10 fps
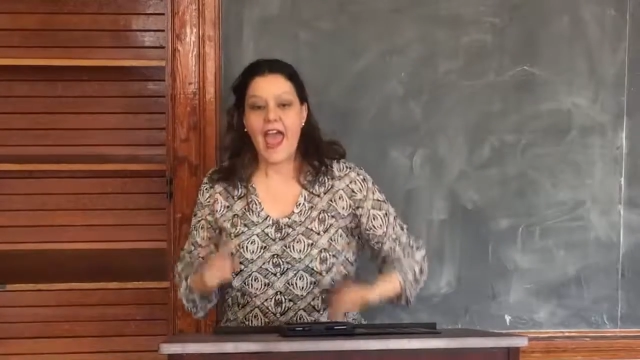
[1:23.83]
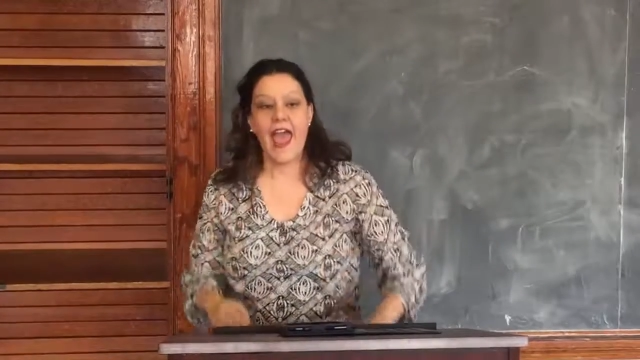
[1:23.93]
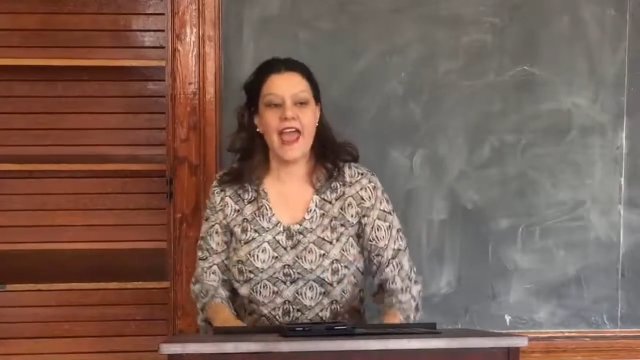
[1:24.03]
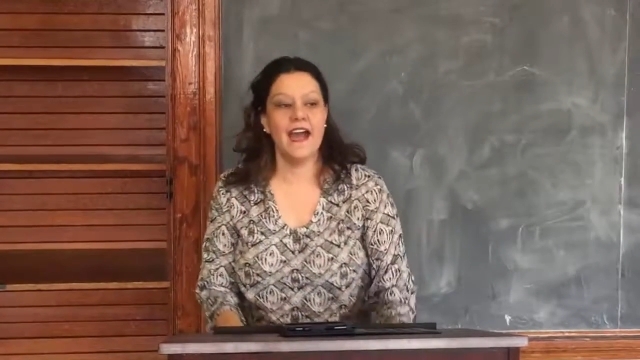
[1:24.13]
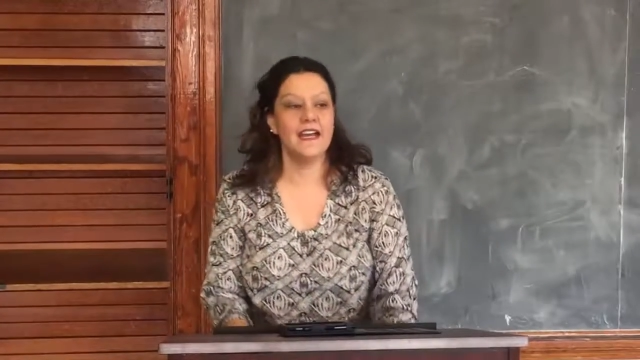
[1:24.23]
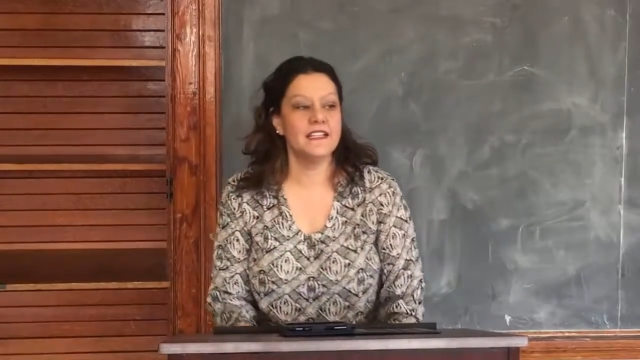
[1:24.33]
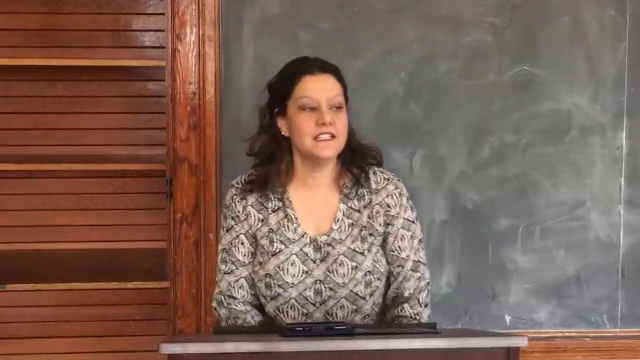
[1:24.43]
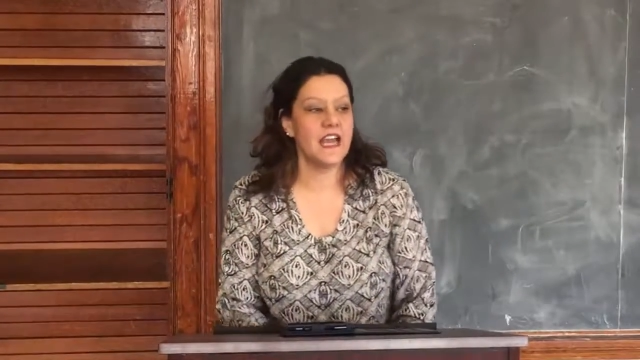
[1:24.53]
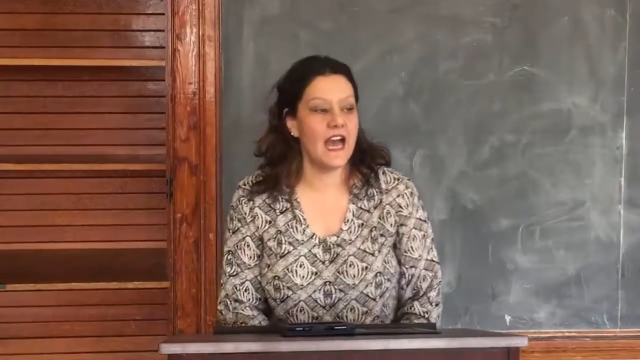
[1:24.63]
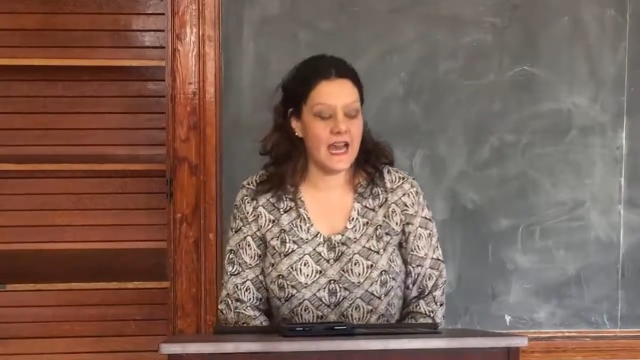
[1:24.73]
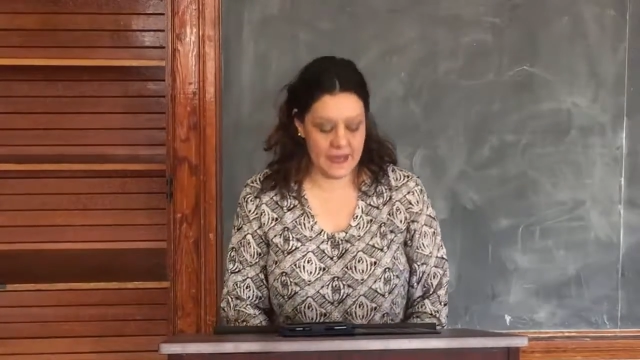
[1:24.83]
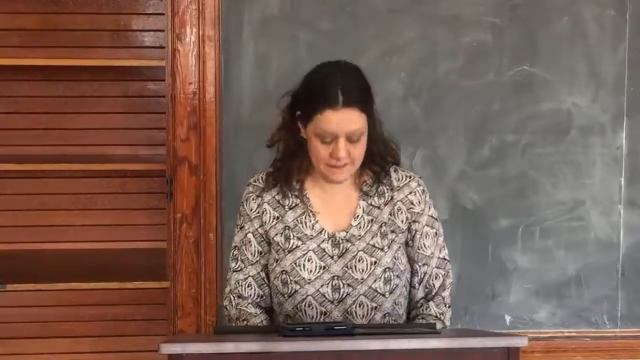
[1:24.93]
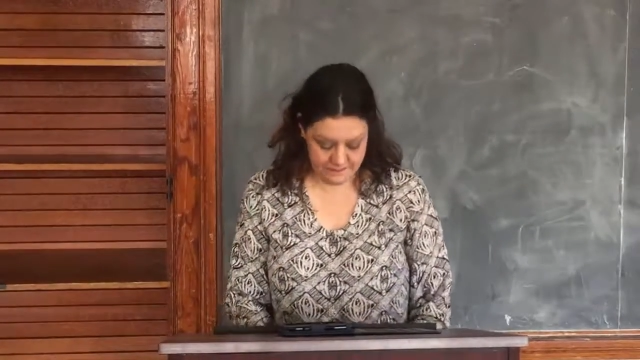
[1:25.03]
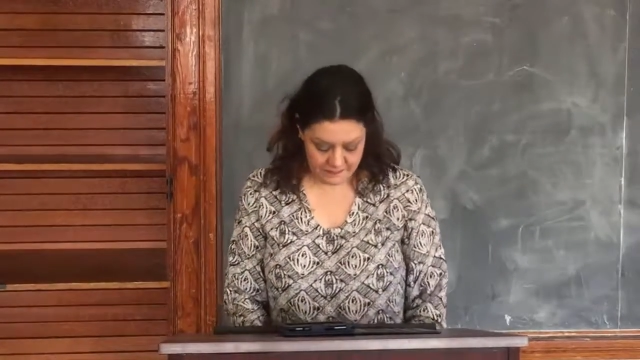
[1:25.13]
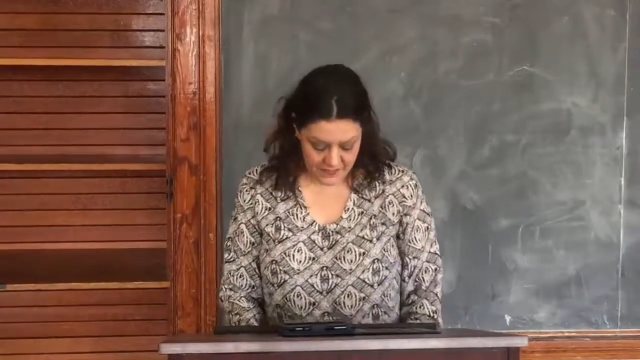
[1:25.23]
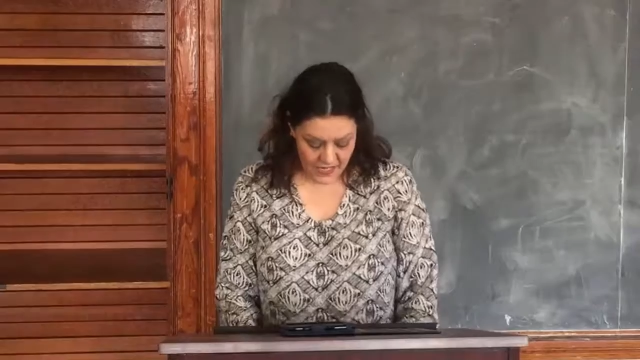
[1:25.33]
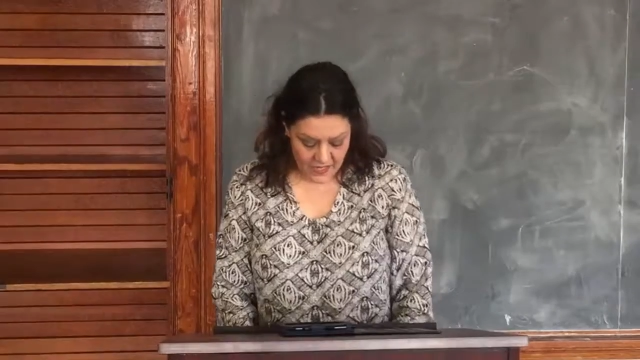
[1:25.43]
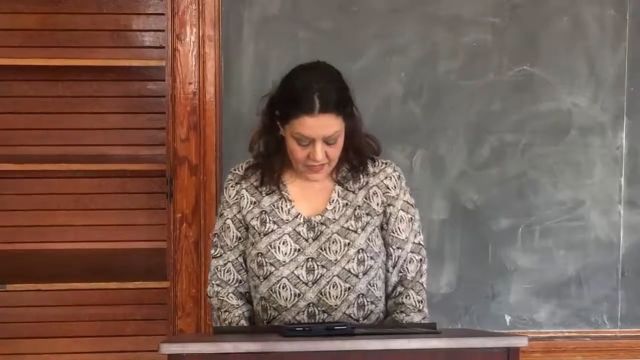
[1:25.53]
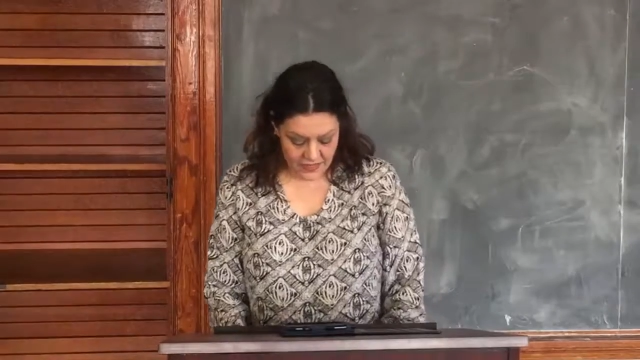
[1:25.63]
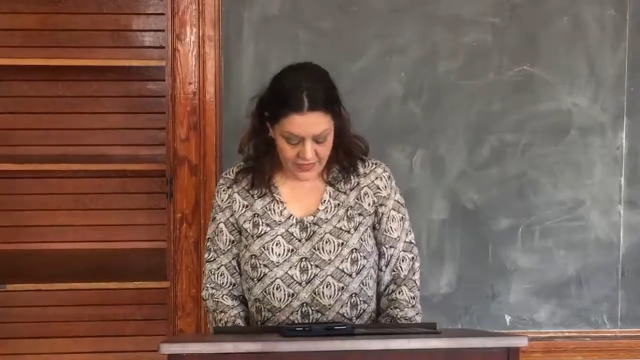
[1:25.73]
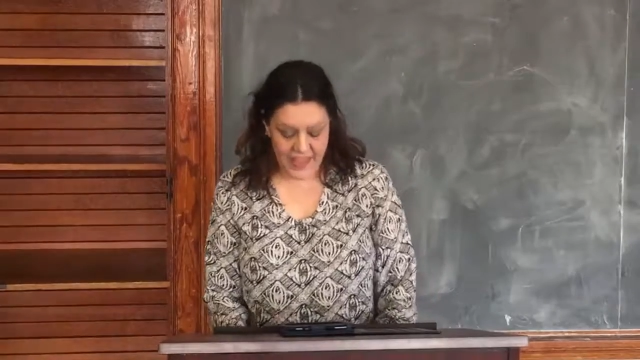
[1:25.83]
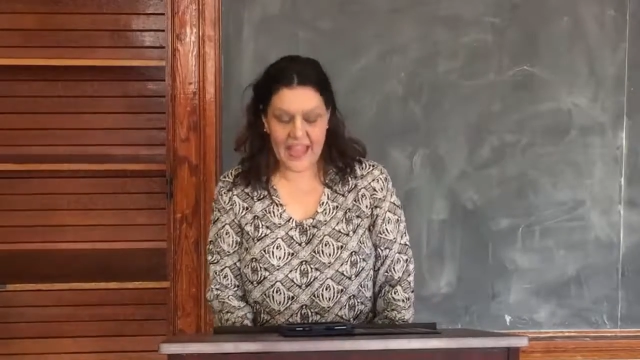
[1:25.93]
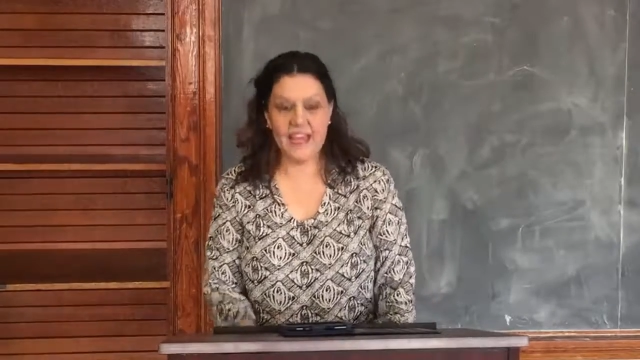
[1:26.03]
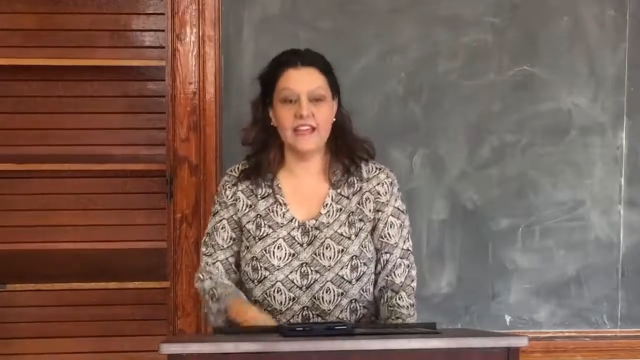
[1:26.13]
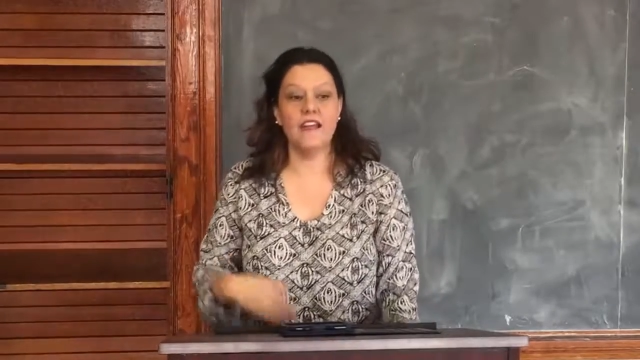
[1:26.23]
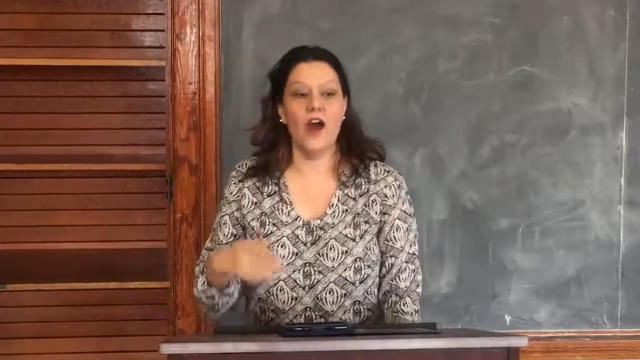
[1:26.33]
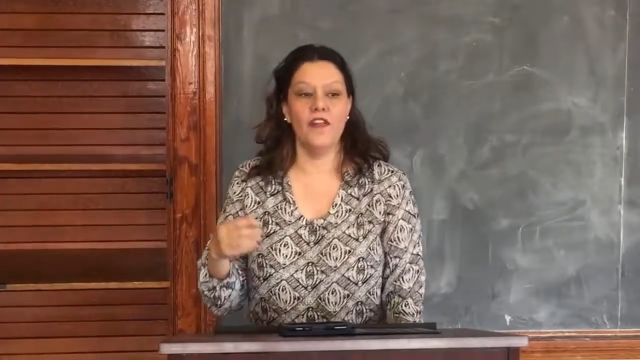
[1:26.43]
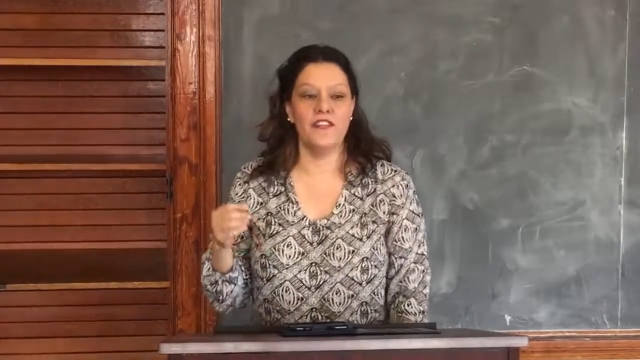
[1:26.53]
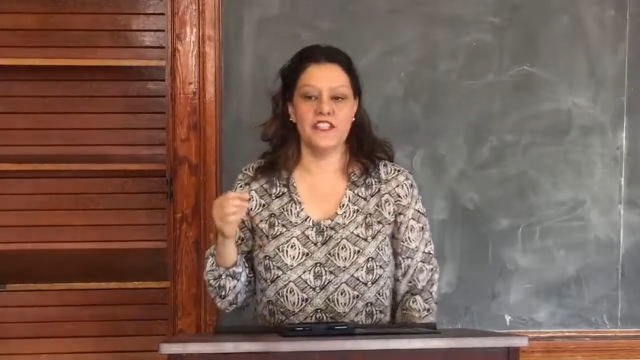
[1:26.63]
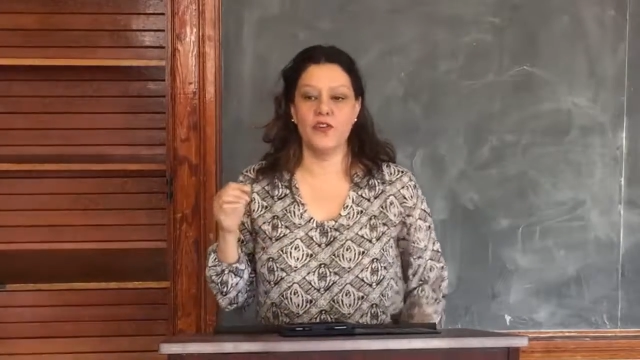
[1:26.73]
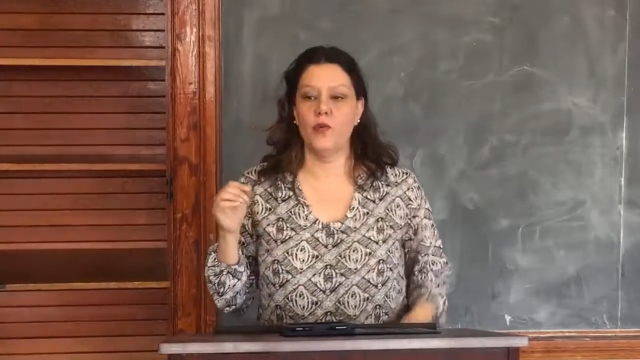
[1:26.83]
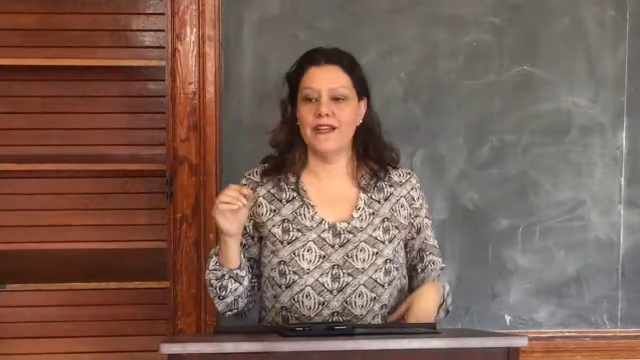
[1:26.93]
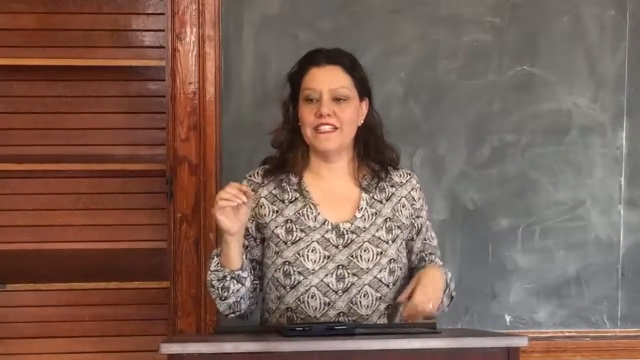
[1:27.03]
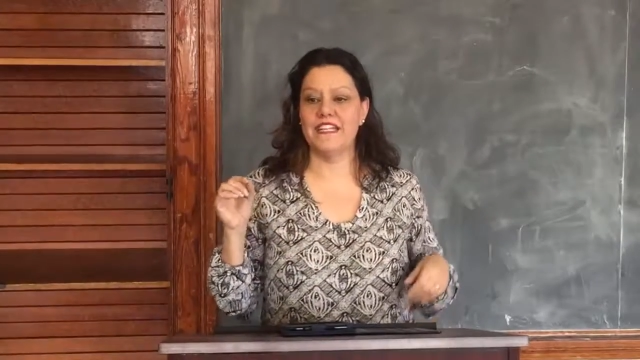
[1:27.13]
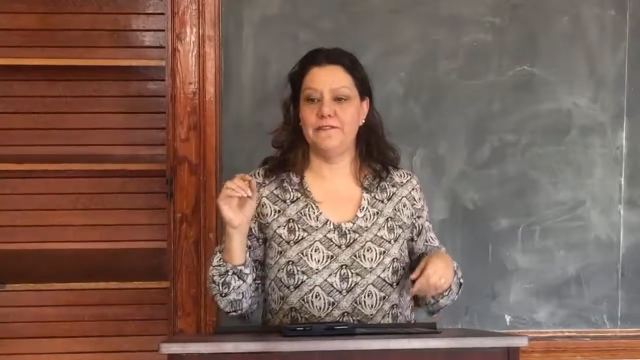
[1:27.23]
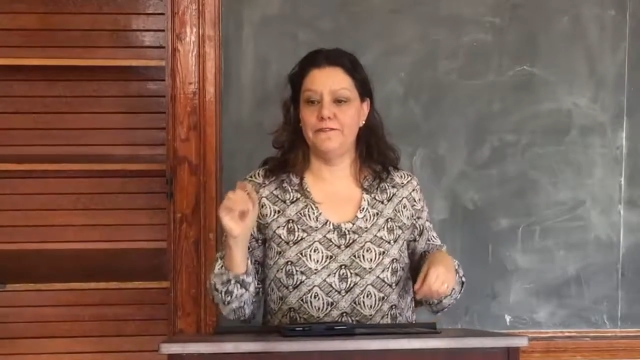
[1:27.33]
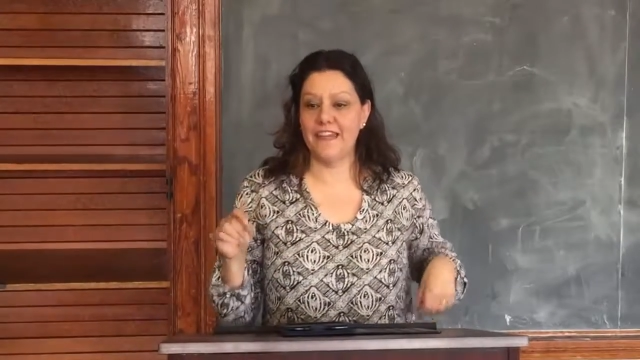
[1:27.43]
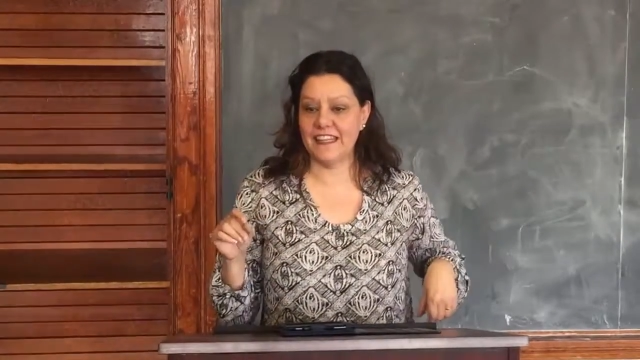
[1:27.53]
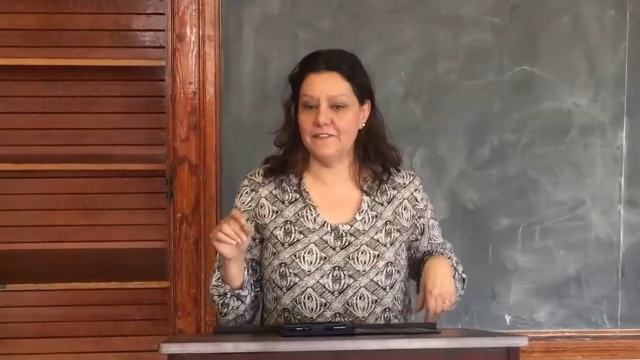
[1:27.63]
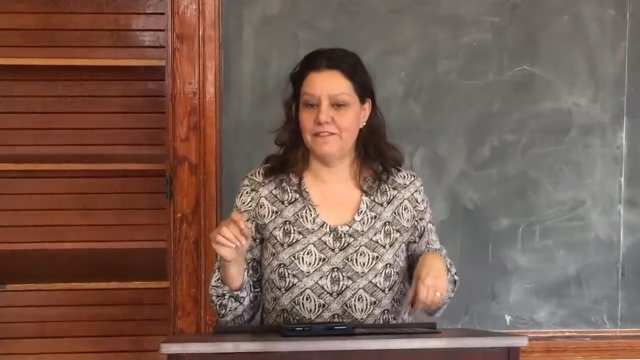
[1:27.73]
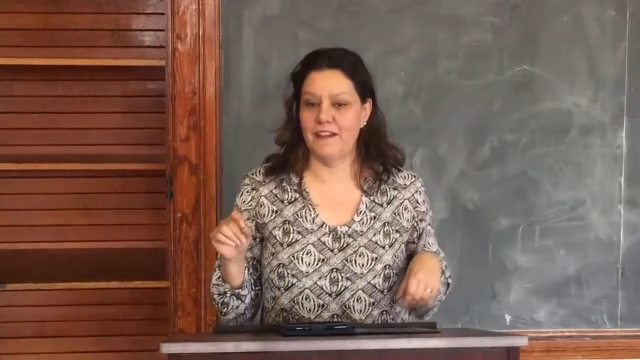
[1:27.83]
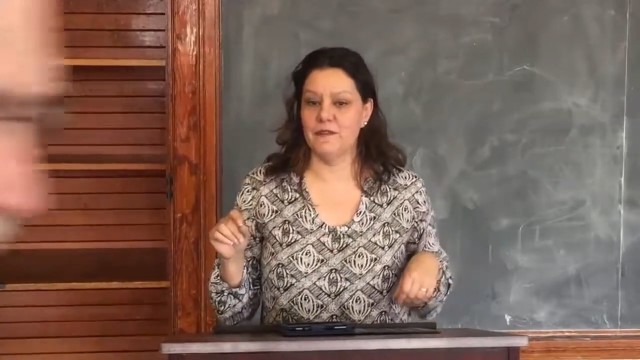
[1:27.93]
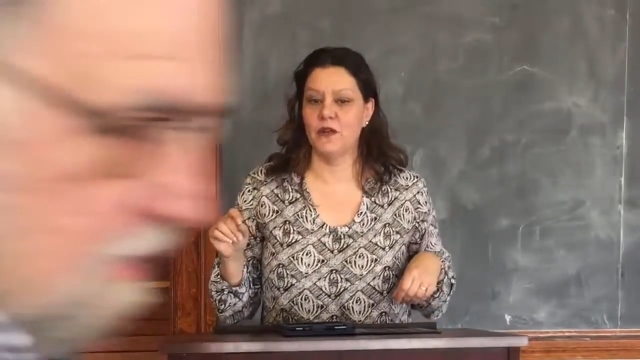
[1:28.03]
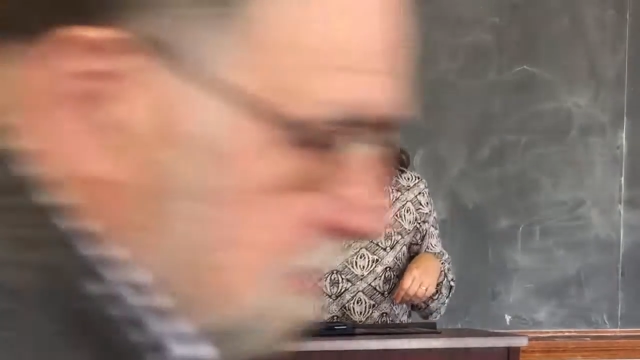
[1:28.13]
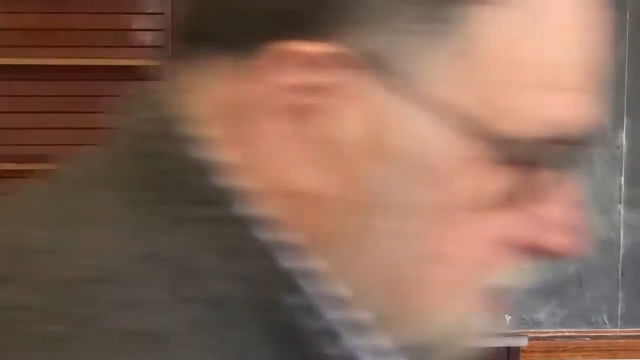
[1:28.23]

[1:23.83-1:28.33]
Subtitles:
And then on the 25th of February,